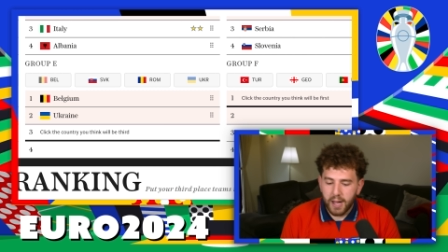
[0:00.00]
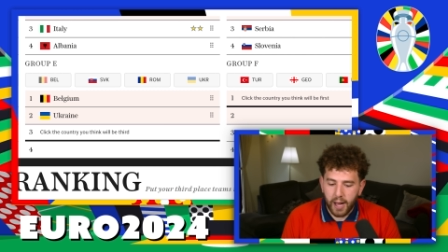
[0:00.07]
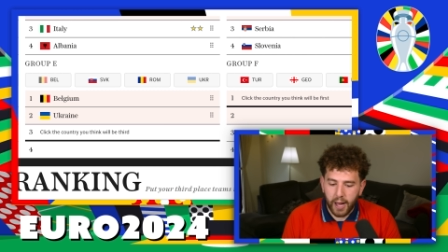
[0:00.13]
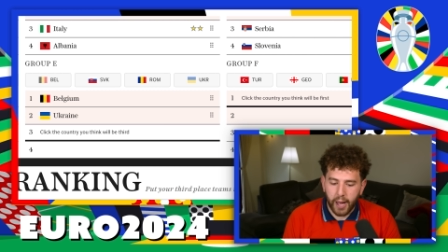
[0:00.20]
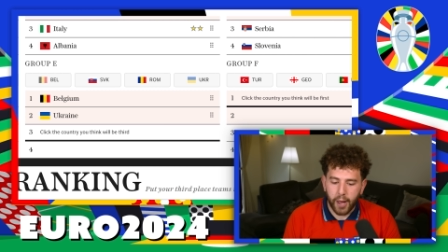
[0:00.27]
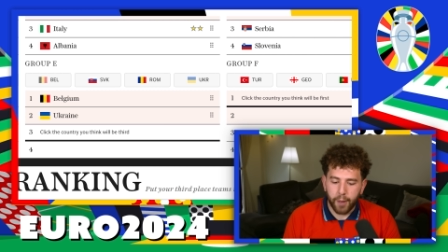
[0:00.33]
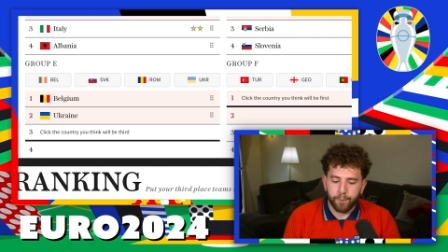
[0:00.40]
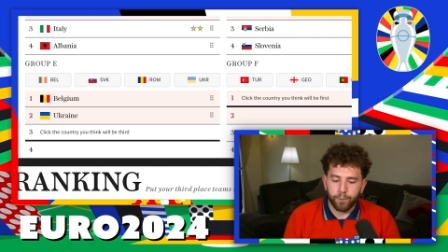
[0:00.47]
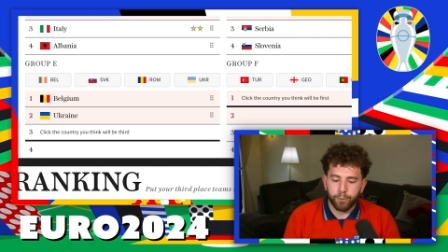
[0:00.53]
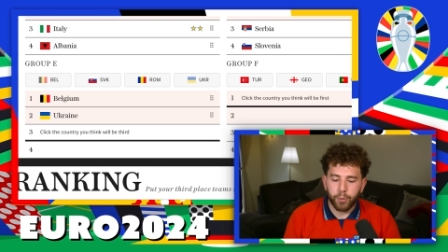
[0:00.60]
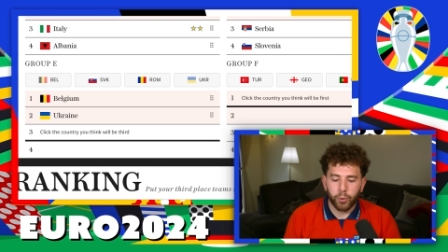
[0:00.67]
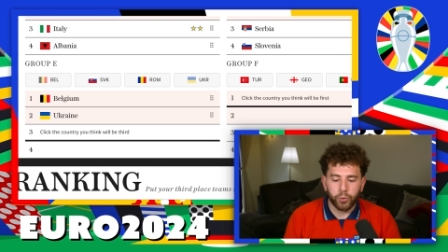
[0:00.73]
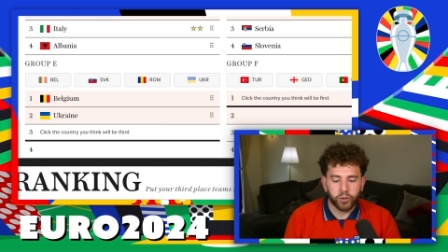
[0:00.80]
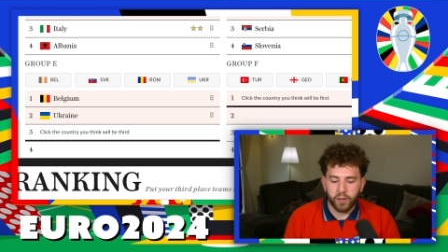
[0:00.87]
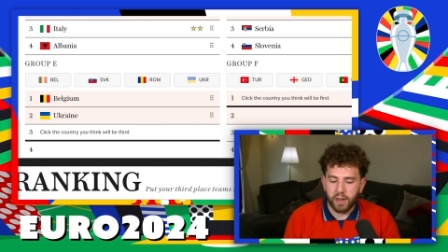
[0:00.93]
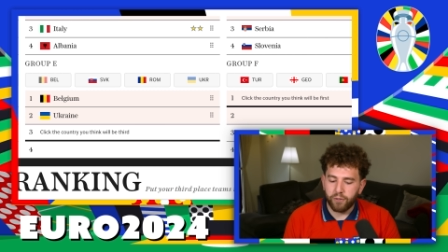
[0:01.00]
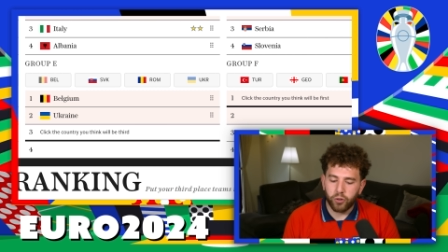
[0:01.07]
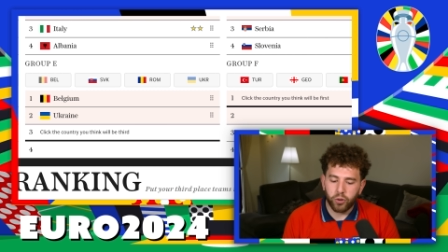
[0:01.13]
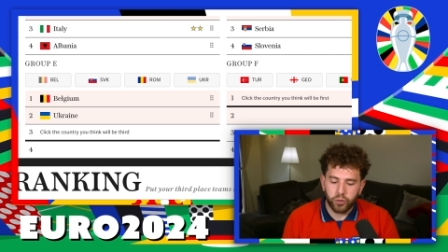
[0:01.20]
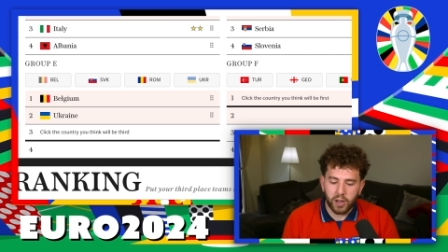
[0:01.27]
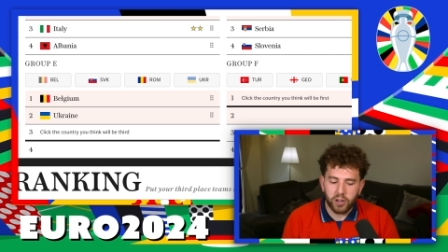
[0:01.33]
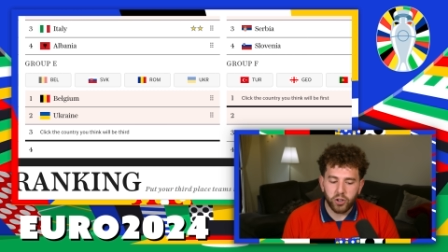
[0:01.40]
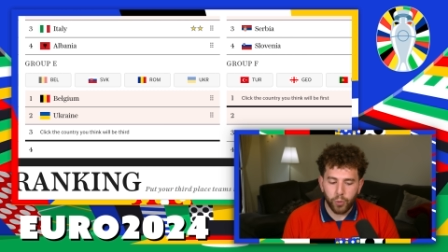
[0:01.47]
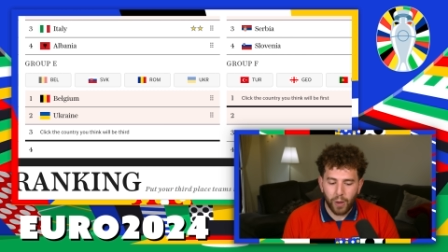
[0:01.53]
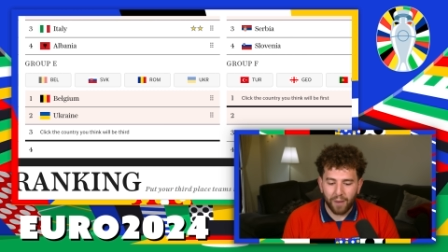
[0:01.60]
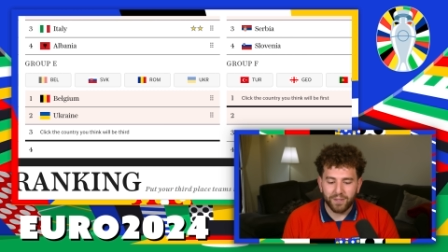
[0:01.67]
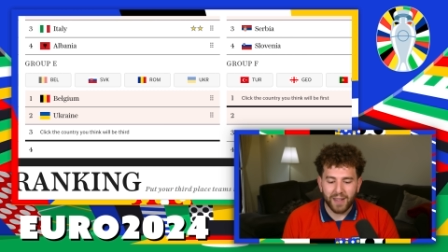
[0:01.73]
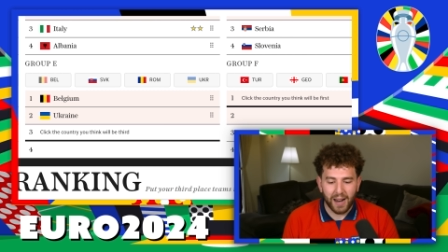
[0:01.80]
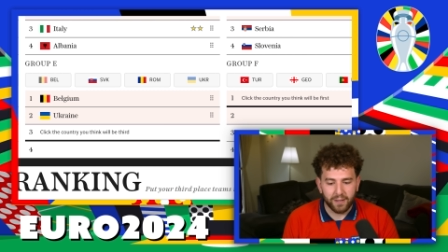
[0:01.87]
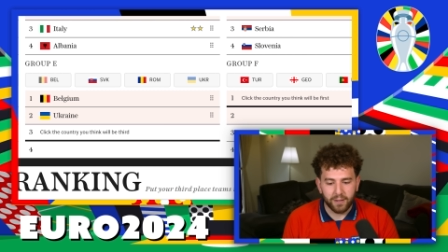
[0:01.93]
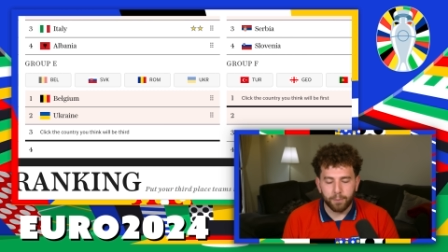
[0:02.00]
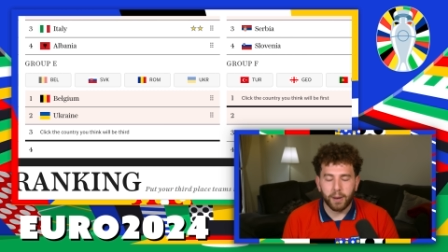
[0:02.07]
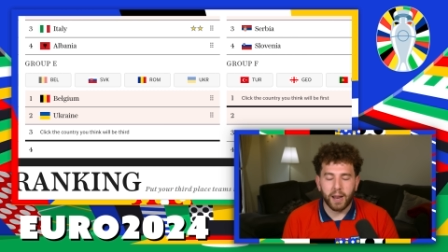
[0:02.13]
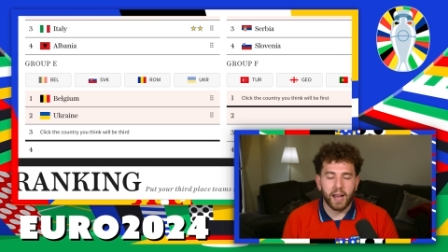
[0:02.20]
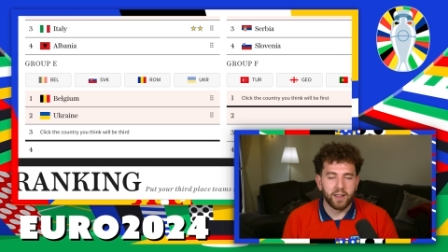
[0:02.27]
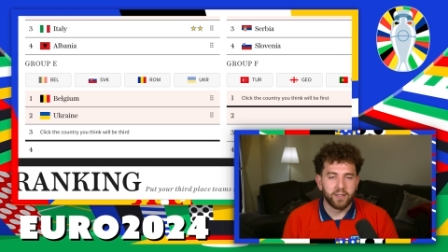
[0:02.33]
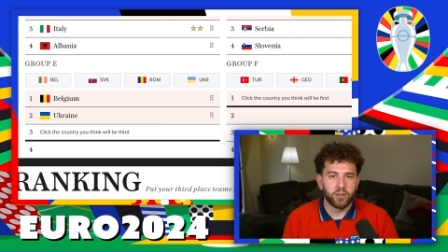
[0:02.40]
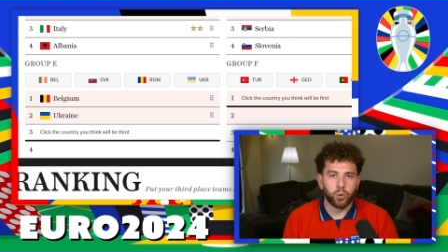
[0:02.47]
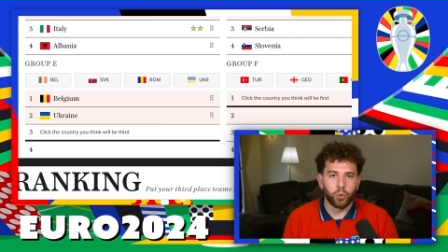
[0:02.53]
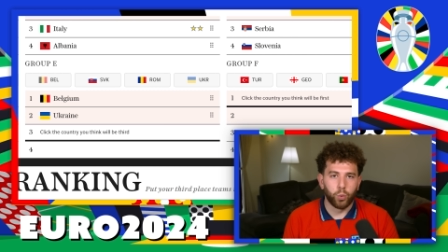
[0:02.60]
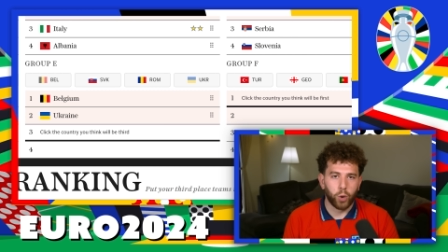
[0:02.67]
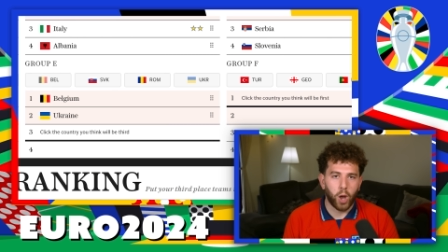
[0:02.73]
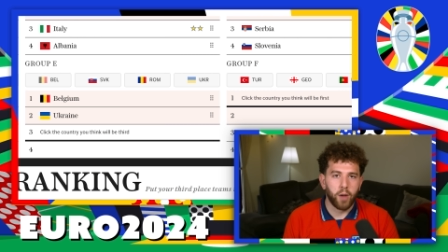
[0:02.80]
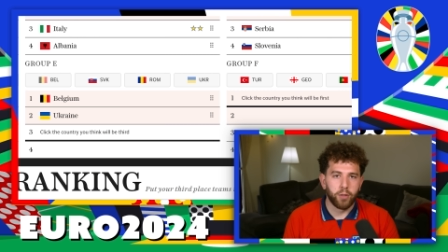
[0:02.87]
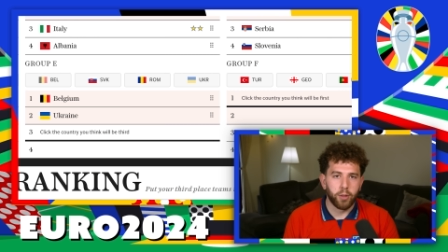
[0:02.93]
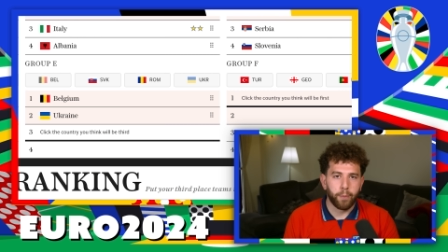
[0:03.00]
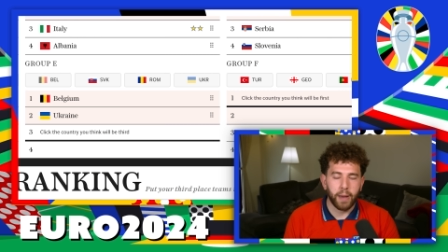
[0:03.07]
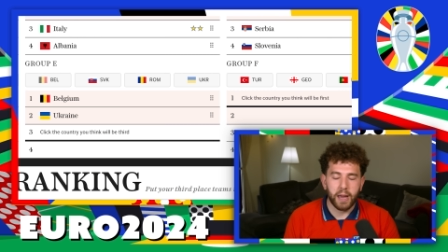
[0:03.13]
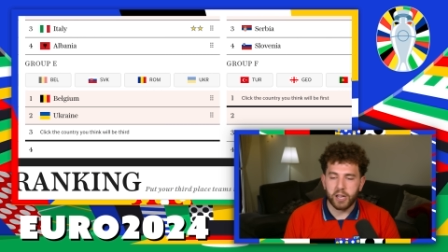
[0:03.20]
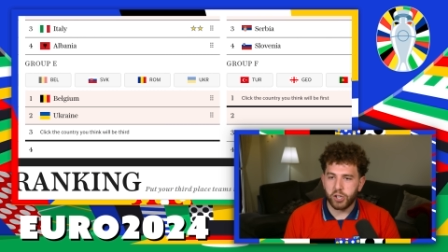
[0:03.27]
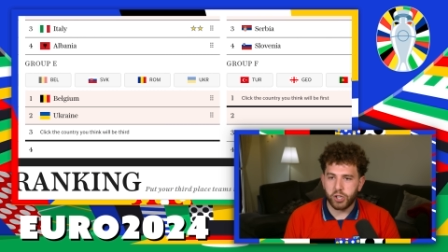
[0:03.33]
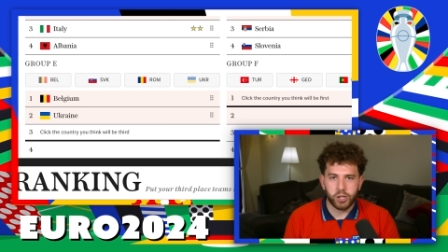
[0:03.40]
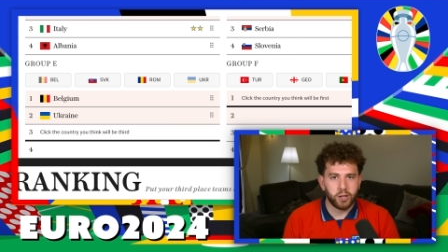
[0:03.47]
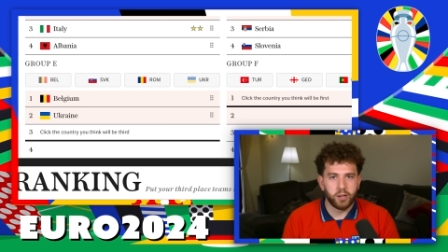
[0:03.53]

Um, but also, they they do have talented players all over the pitch.